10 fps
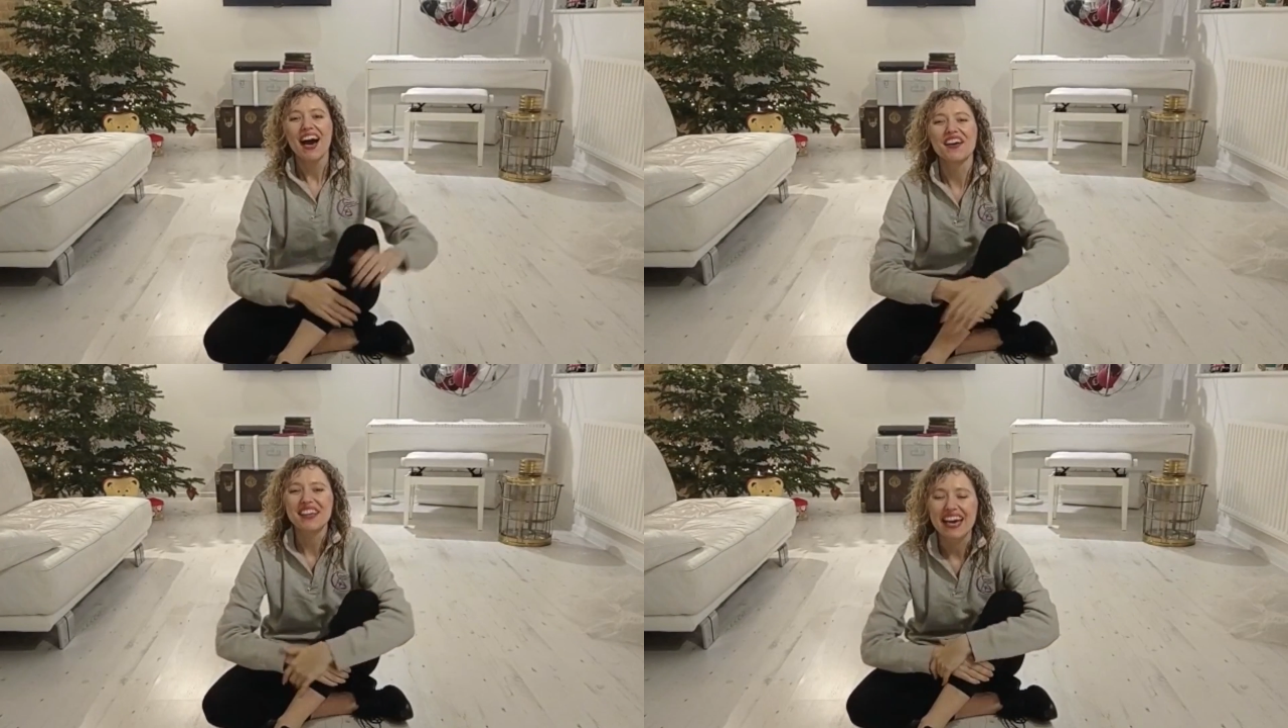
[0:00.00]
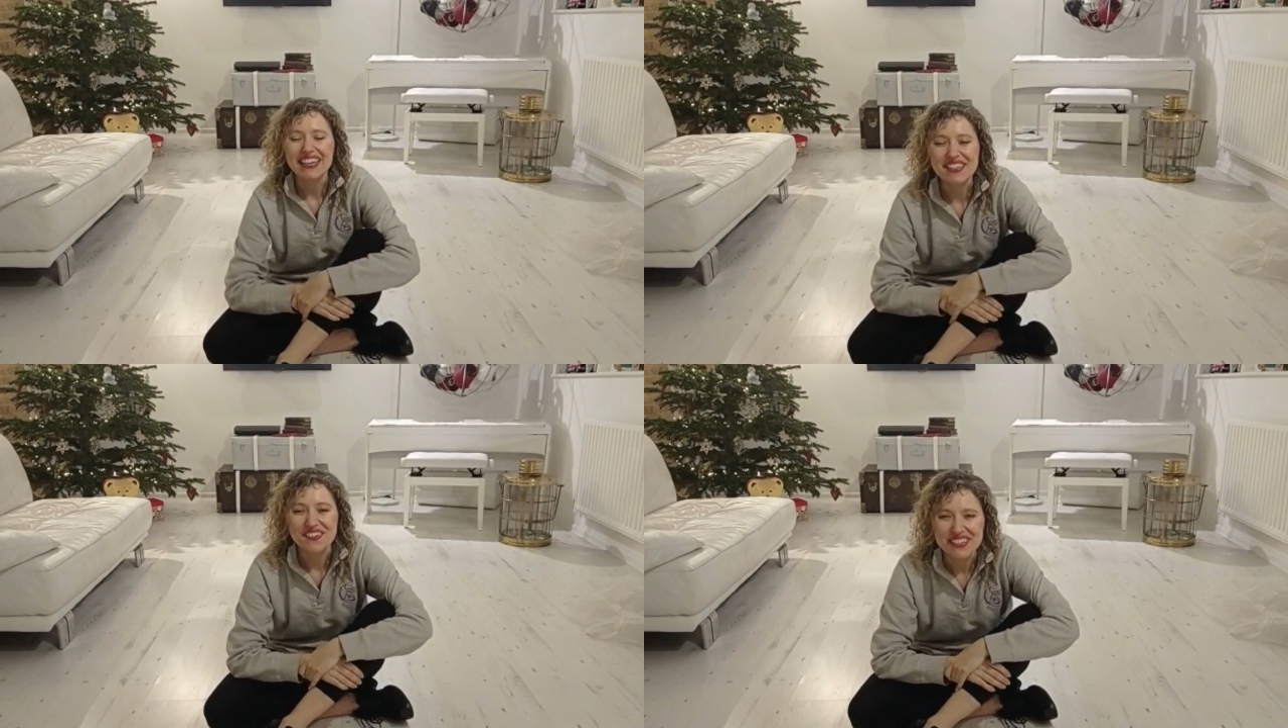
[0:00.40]

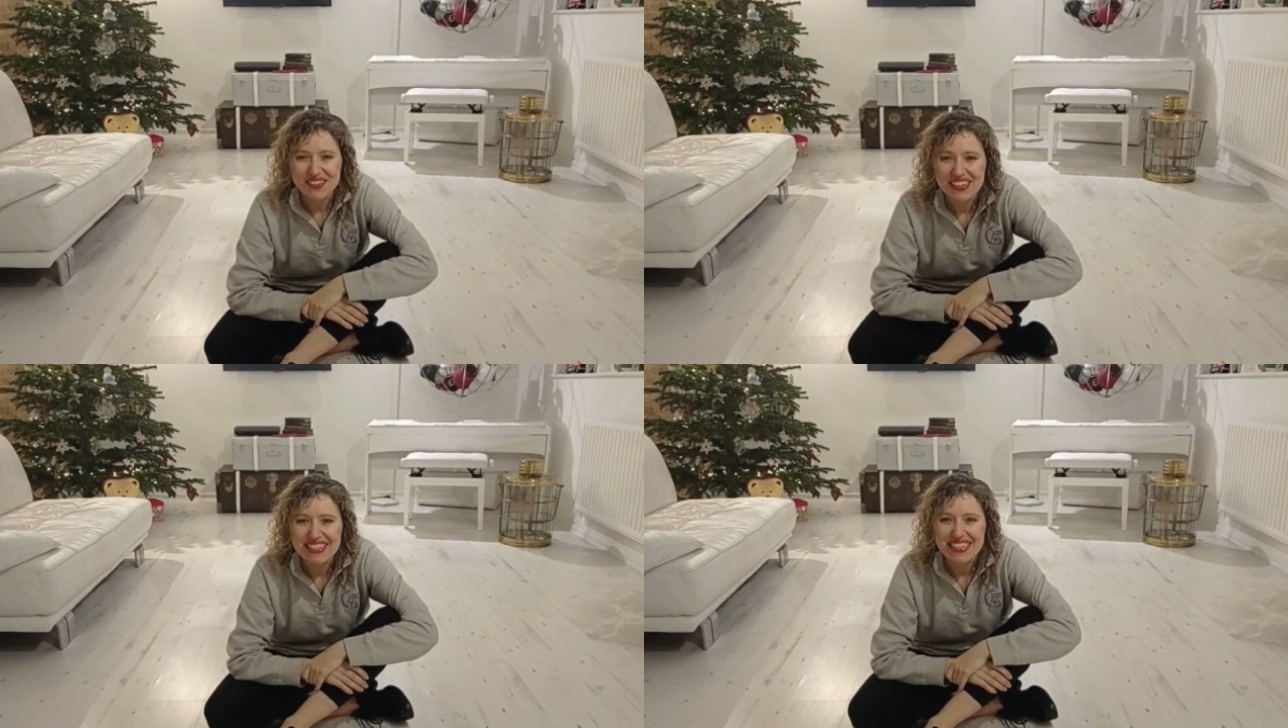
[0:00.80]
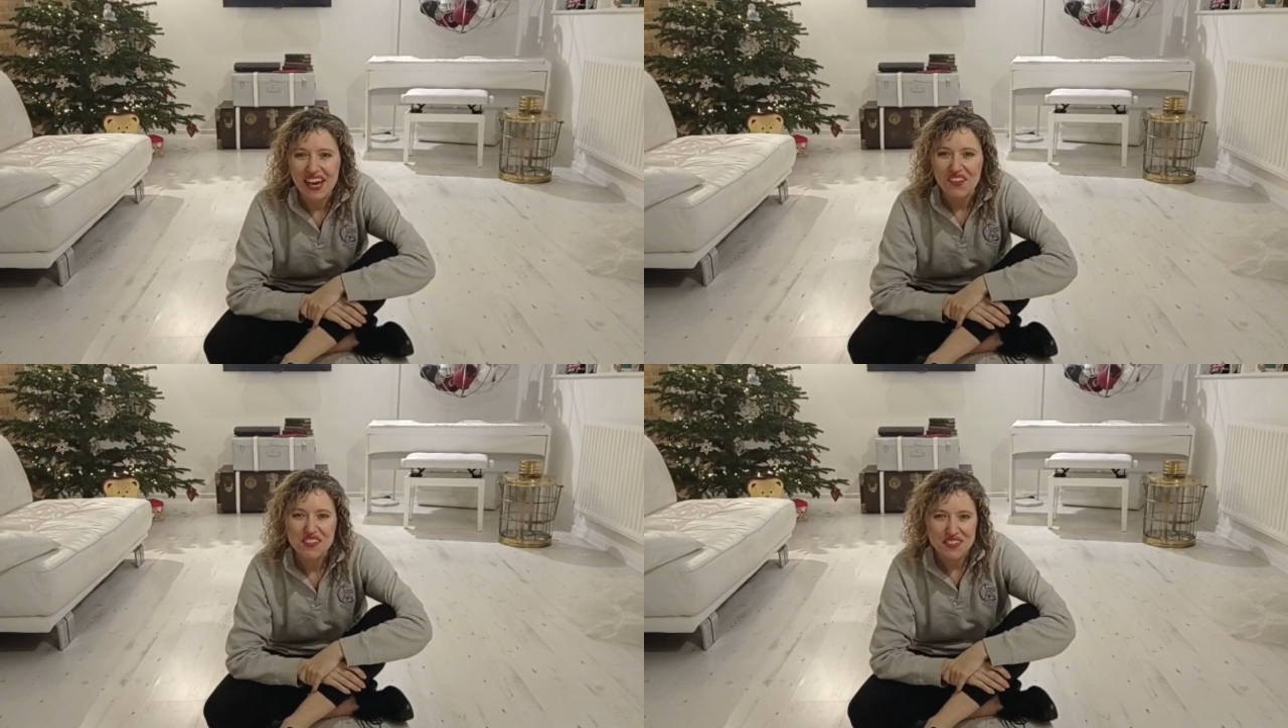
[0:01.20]
Okay, so as you can
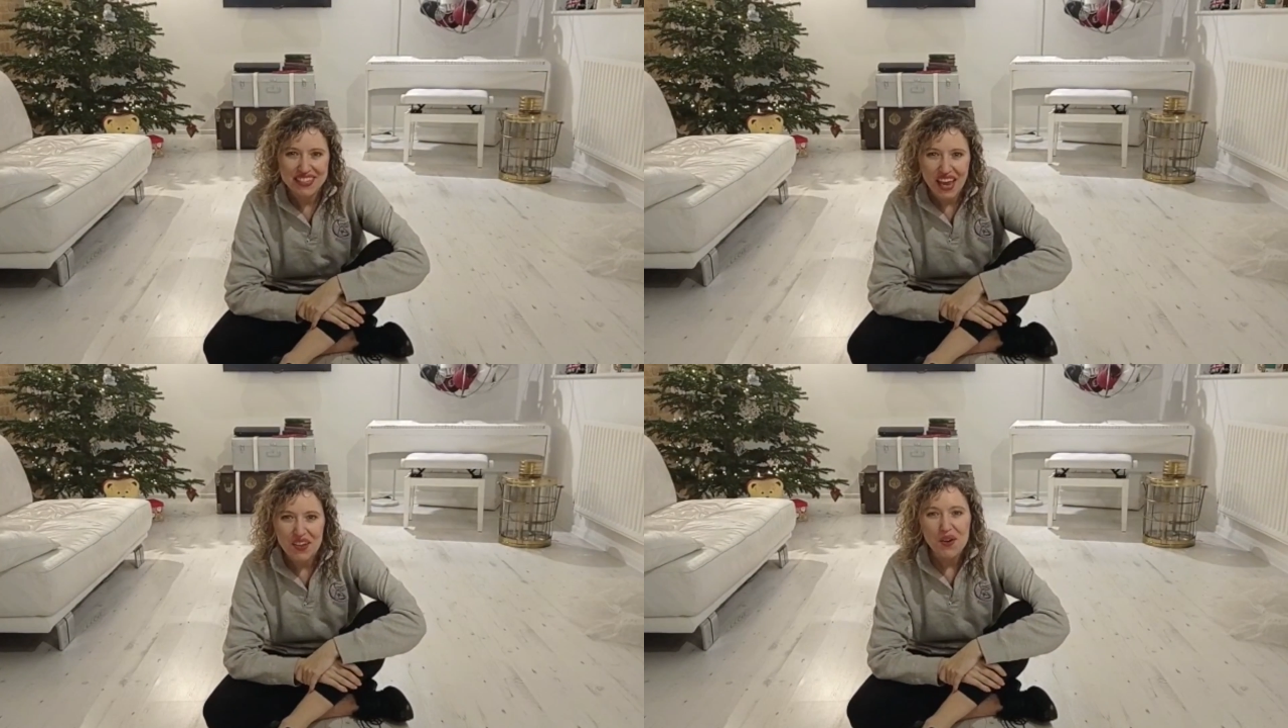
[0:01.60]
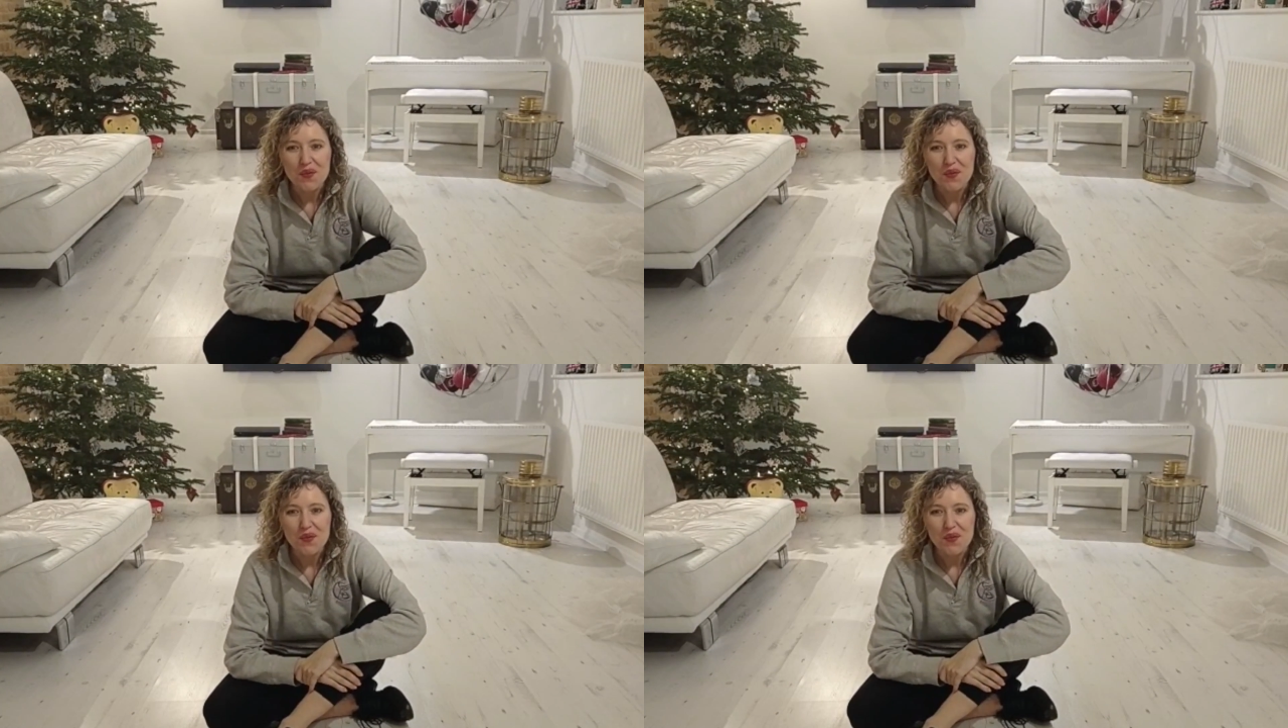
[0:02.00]
tell, today